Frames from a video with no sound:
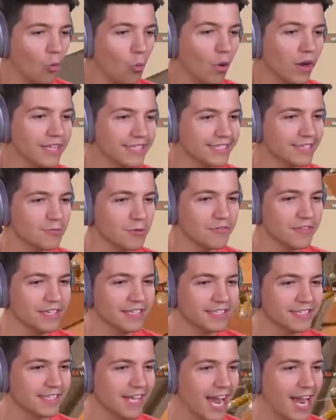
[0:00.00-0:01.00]
What is it with
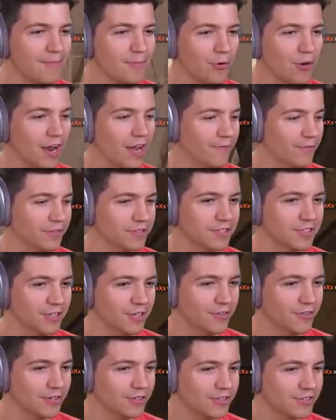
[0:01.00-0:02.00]
these sniper rifles,
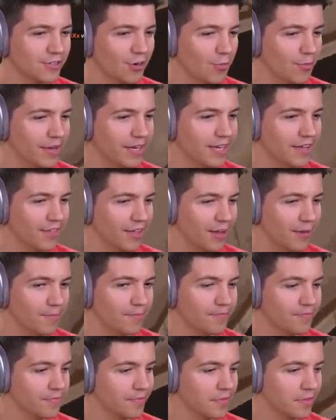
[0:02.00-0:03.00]
dude? There's so many of them.
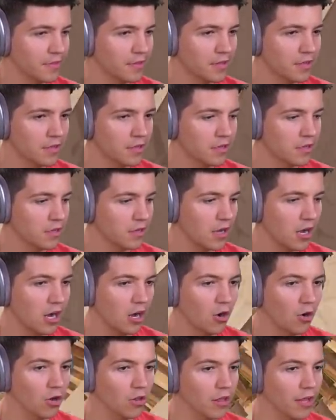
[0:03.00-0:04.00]

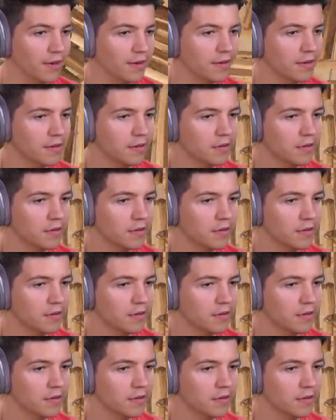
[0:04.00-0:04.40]
Uh oh, hold on.